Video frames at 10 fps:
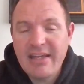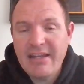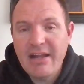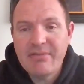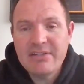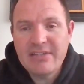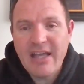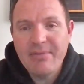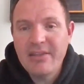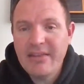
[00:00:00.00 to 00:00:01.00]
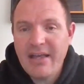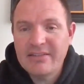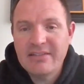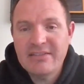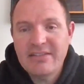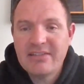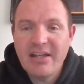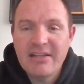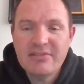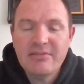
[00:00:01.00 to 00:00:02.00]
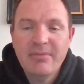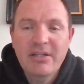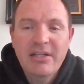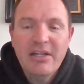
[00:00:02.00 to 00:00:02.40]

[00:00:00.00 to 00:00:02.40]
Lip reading: and every Sabbath, as is his custom,